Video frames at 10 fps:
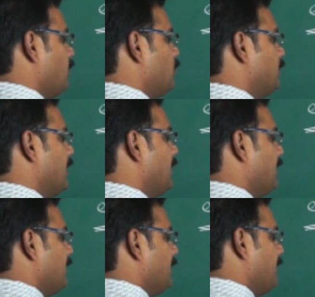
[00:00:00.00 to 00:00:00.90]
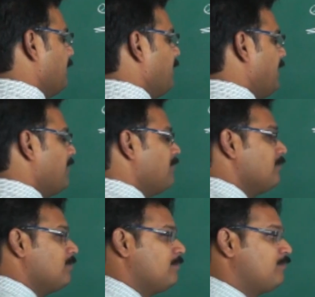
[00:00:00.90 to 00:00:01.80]
to the wave
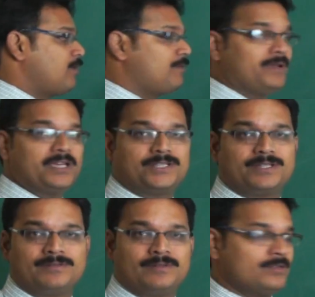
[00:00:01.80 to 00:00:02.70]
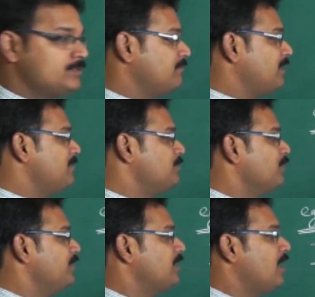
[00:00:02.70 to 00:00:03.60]
propagation. So wave is
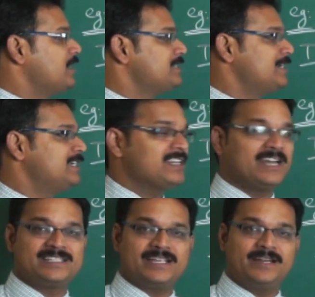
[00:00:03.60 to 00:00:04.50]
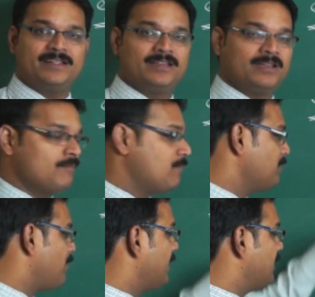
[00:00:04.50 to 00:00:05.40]
moving horizontal right side, but the
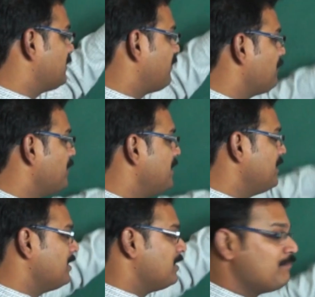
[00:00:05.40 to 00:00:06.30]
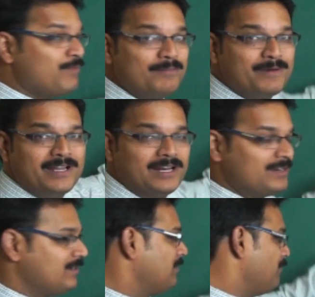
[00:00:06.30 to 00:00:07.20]
particles are vibrating perpendicular,
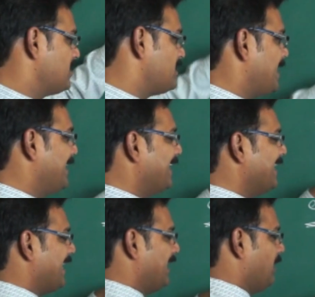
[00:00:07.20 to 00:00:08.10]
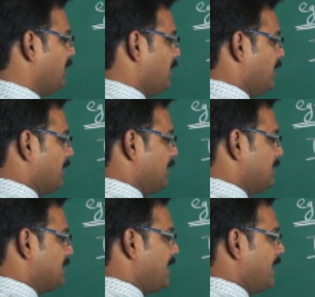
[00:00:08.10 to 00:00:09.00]
means ninety degree angle.
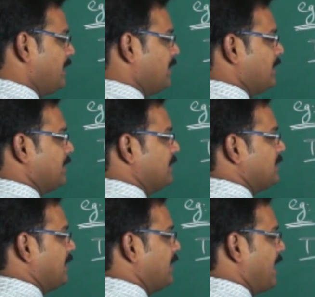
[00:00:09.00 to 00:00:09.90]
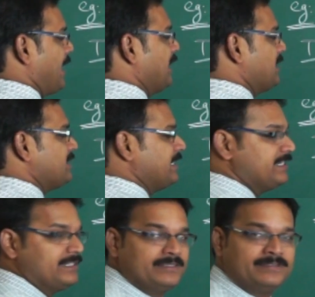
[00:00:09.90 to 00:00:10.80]
This line, this line angle is
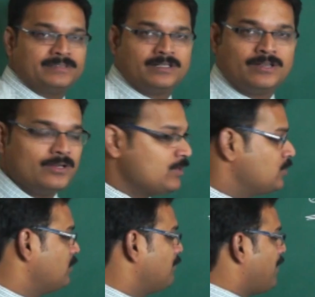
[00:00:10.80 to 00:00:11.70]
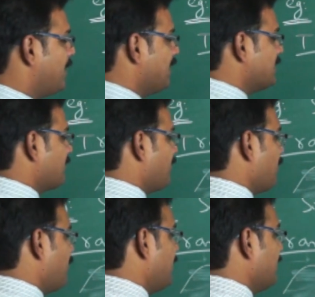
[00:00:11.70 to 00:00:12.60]
ninety. So the particles are
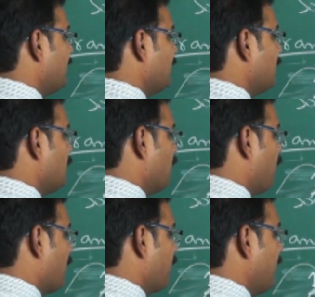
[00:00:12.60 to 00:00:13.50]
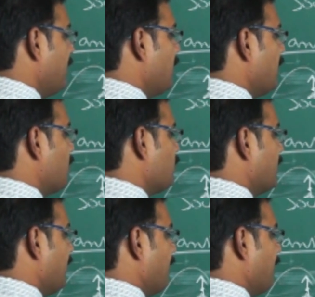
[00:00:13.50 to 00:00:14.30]
vibrating perpendicular to the